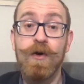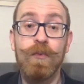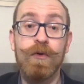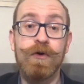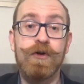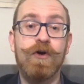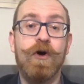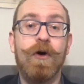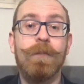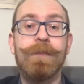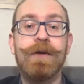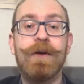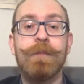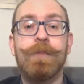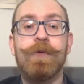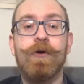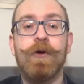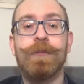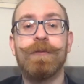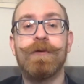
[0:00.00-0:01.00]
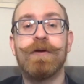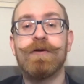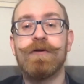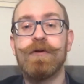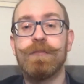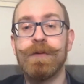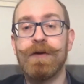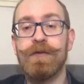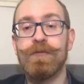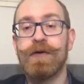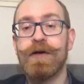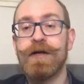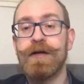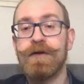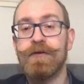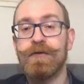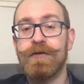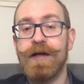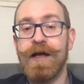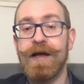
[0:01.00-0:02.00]
would not be appropriate to be
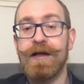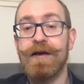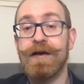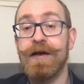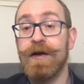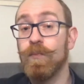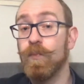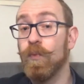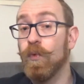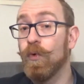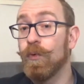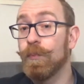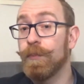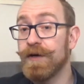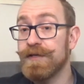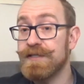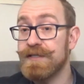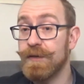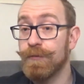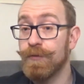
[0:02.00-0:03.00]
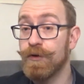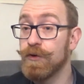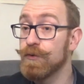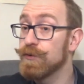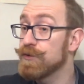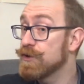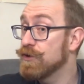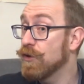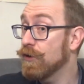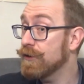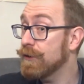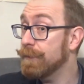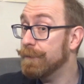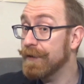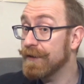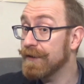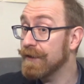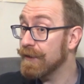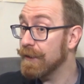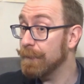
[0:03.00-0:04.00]
recreated and worn by someone who is not
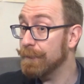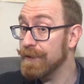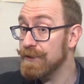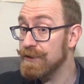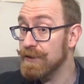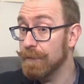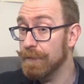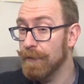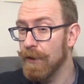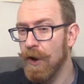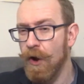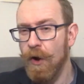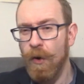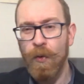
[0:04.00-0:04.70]
depicting a bishop,